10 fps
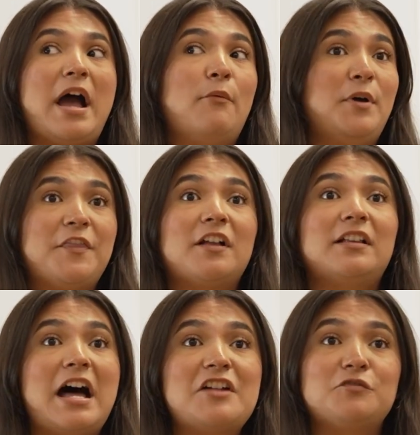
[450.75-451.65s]
with a
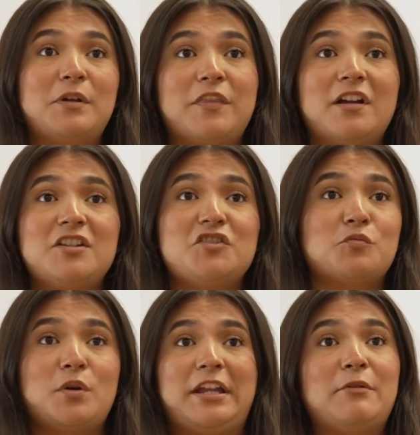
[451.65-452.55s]
class with her and just
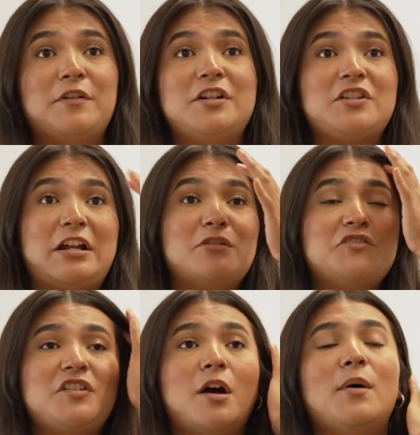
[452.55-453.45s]
working with her in general.
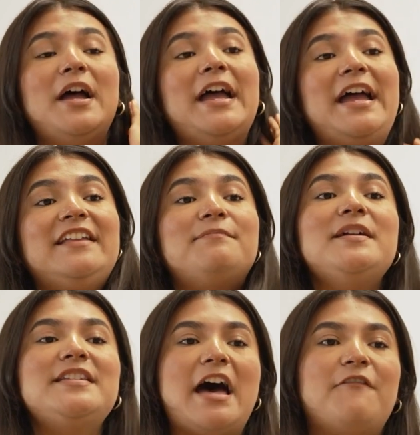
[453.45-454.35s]
So it's
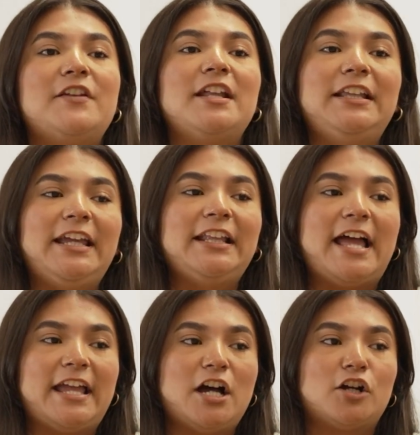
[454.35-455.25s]
been definitely
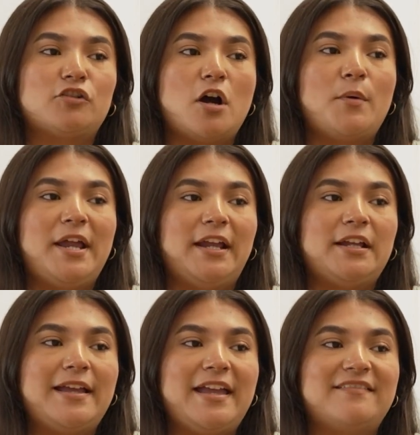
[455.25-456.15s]
like a
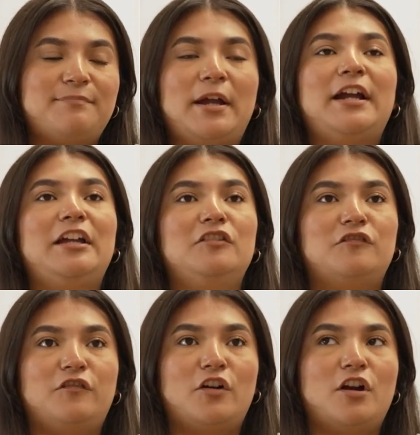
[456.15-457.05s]
growing experience
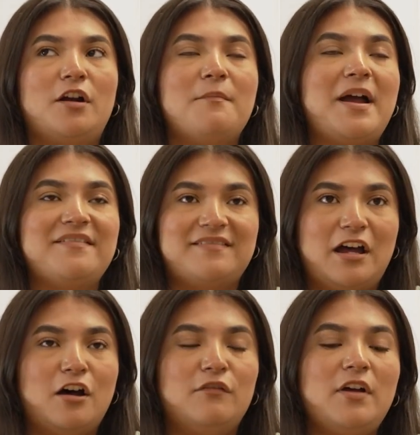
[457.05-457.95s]
for
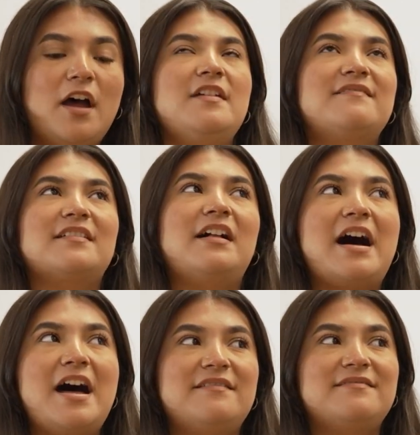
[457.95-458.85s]
myself. This
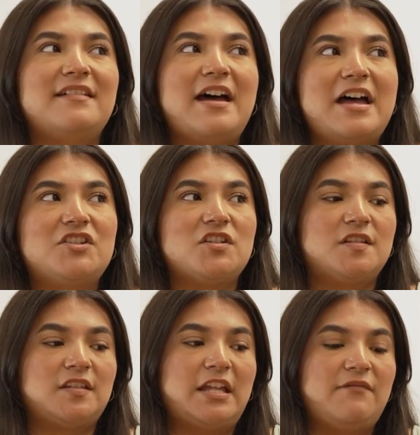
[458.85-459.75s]
class has
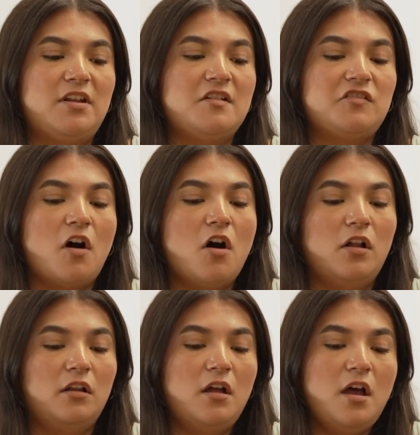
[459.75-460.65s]
just given us
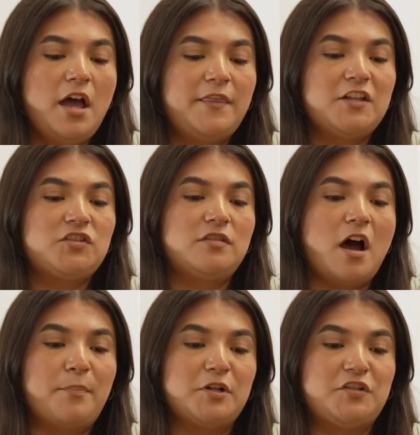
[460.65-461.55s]
all the
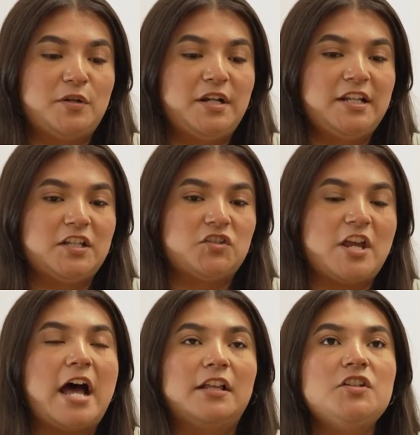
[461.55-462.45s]
opportunity to
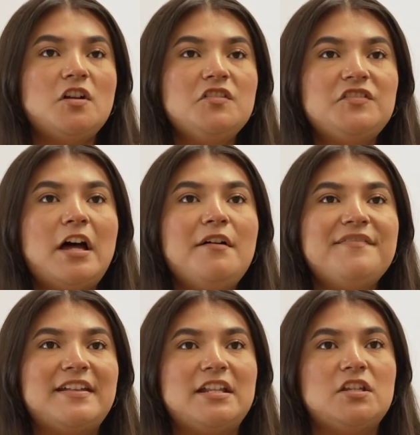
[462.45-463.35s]
challenge
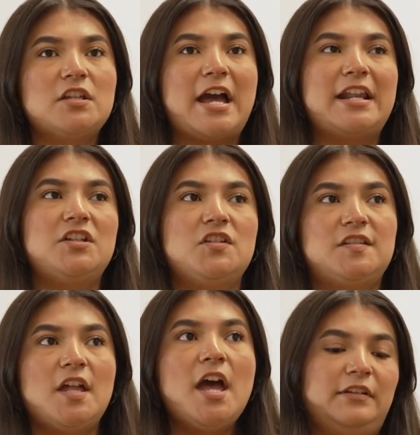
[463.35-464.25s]
ourselves and kind of just
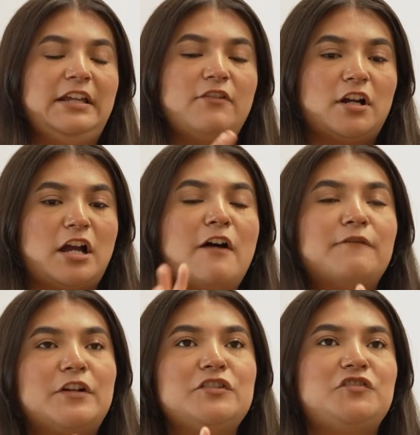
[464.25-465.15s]
leave our
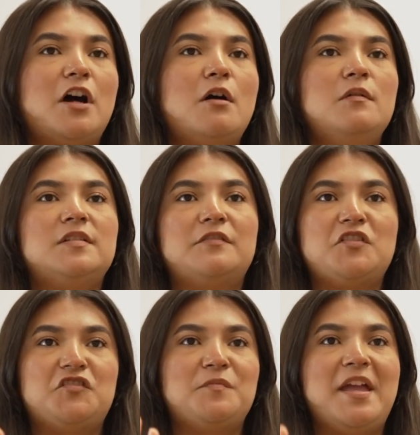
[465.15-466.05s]
comfort zones of
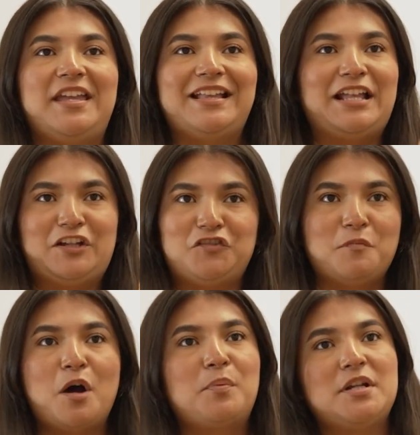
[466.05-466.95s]
just making like
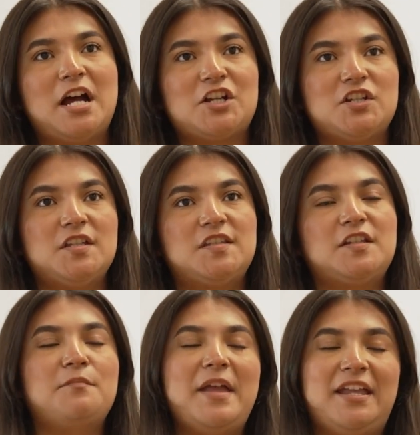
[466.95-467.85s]
small productions
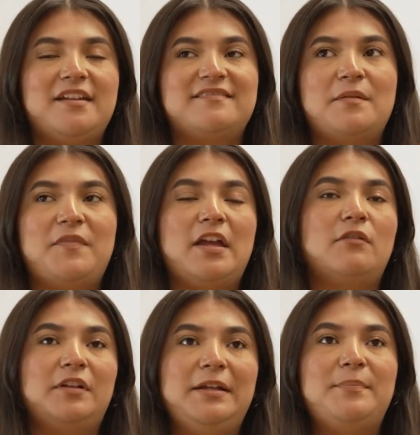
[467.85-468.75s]
to making something
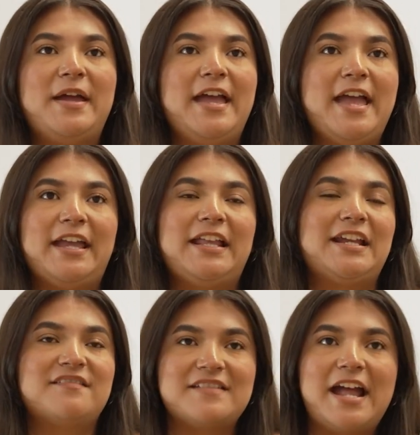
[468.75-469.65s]
really big and
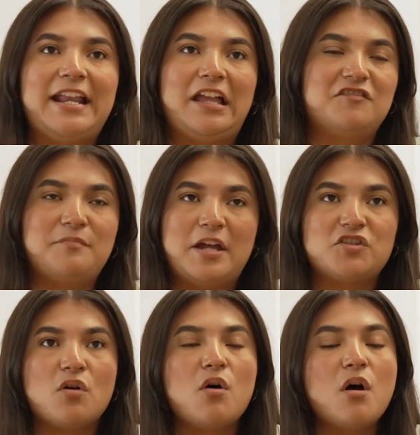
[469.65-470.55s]
exciting and
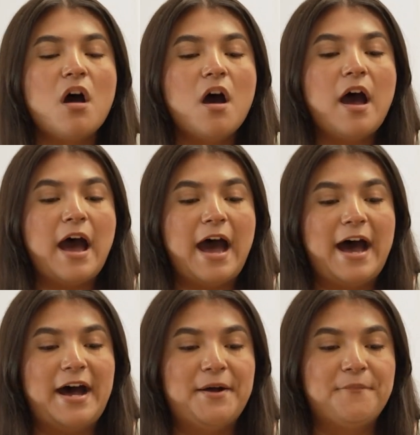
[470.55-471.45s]
special.
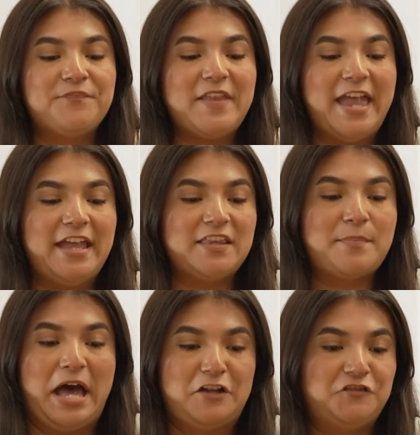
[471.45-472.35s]
And the
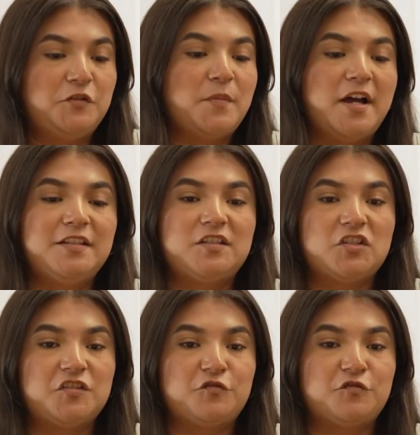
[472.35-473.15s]
past few months,